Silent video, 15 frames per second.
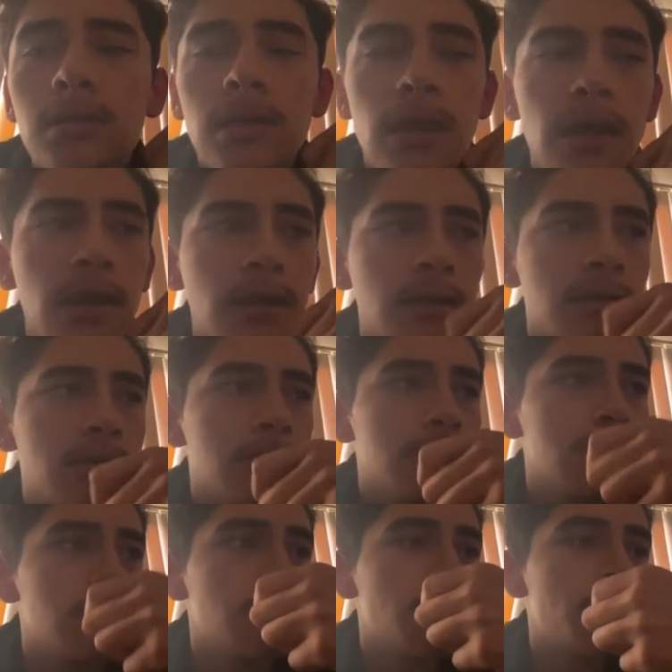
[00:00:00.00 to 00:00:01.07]
And
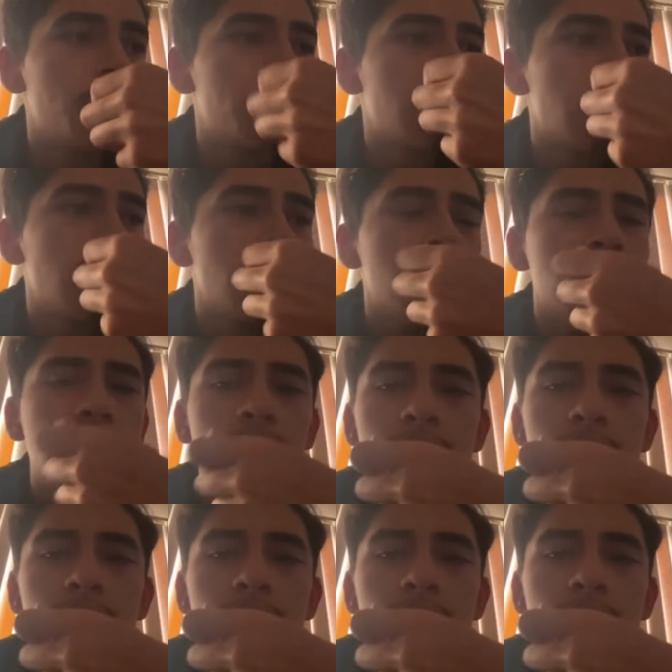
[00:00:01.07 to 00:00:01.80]
it was really